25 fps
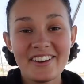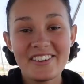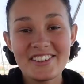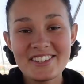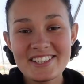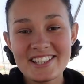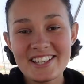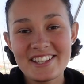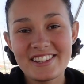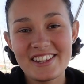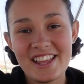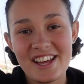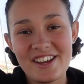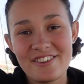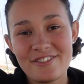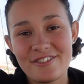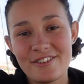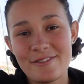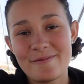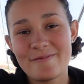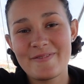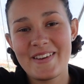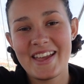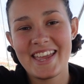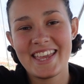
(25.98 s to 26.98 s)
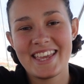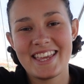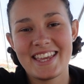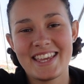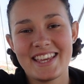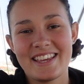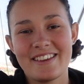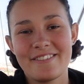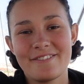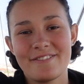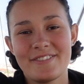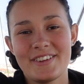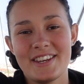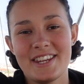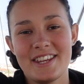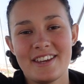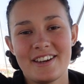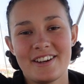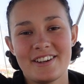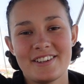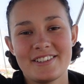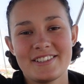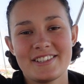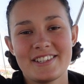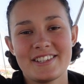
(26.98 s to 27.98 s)
also love making
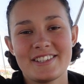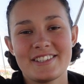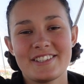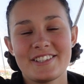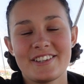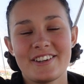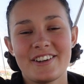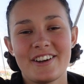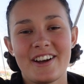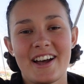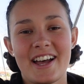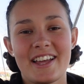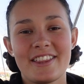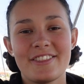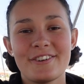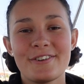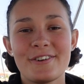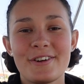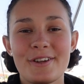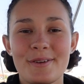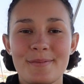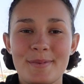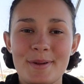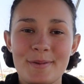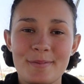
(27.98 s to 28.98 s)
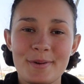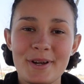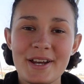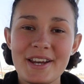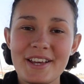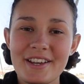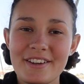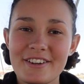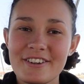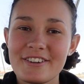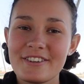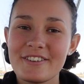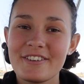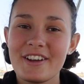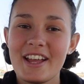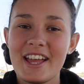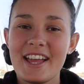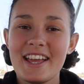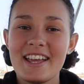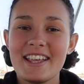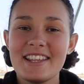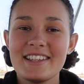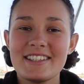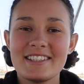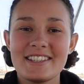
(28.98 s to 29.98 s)
videos, so I thought it'd be pretty cool
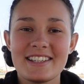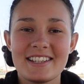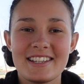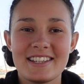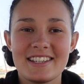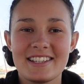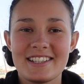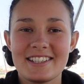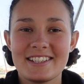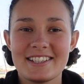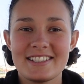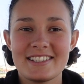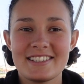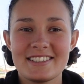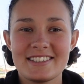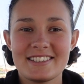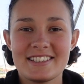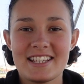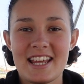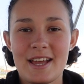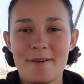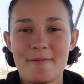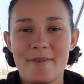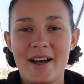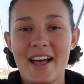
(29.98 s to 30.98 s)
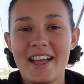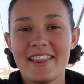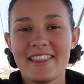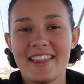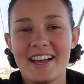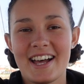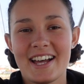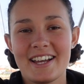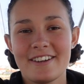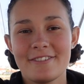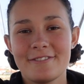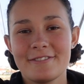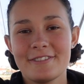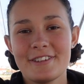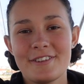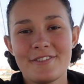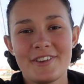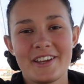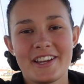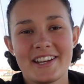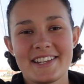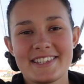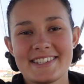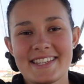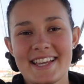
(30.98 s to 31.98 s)
to share my life
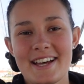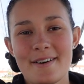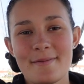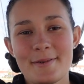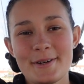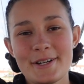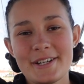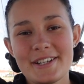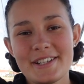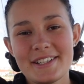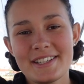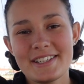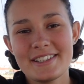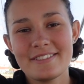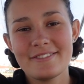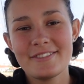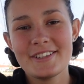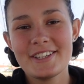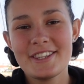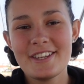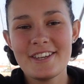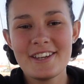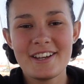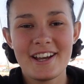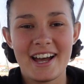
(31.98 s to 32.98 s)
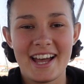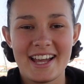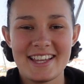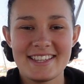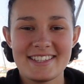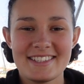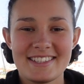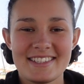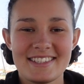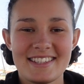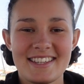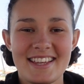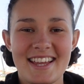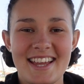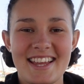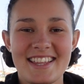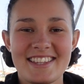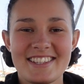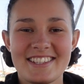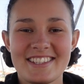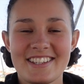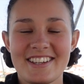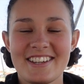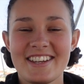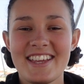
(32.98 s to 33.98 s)
living on a sailboat with you guys.
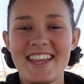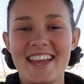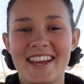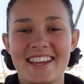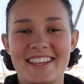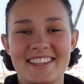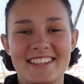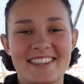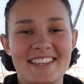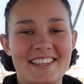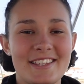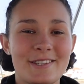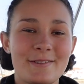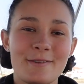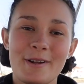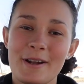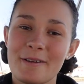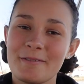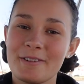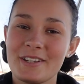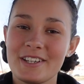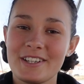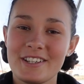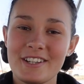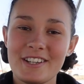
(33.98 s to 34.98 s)
And so yeah, that's what I'm gonna